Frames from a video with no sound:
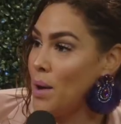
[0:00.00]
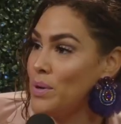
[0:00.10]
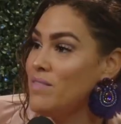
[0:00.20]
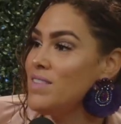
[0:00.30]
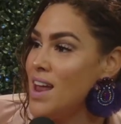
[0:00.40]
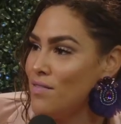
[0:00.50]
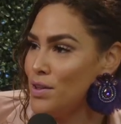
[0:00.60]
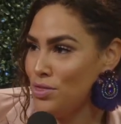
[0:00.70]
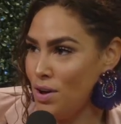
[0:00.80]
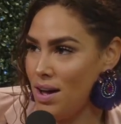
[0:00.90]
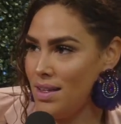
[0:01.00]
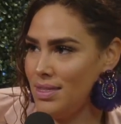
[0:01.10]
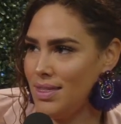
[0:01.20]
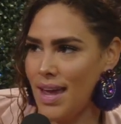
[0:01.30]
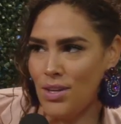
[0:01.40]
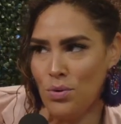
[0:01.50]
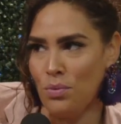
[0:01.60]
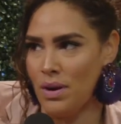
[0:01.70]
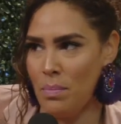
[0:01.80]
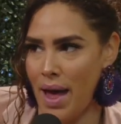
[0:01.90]
I would have never thought that you
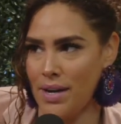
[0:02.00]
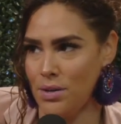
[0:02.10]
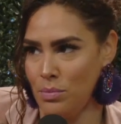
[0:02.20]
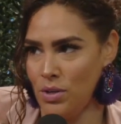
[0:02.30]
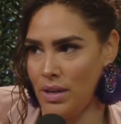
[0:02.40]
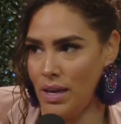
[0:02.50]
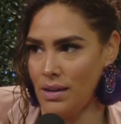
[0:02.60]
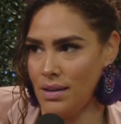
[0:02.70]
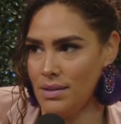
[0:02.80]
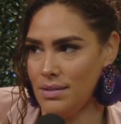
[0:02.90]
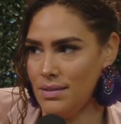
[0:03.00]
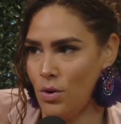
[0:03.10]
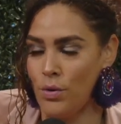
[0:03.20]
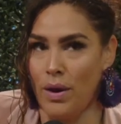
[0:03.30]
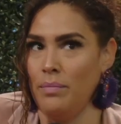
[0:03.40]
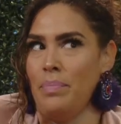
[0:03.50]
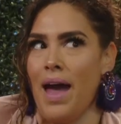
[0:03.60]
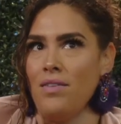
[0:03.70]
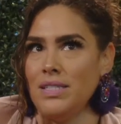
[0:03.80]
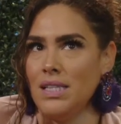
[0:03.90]
were a bad communicator or
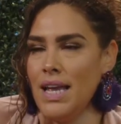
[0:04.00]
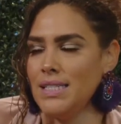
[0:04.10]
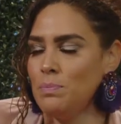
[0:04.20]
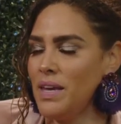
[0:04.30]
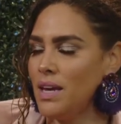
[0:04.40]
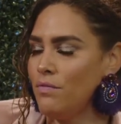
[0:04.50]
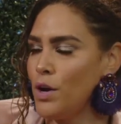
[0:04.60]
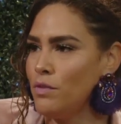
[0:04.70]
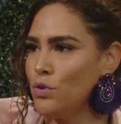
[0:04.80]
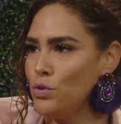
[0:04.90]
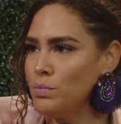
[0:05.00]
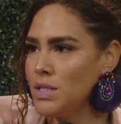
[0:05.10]
embarrassed well, like uh, speaking in front of groups.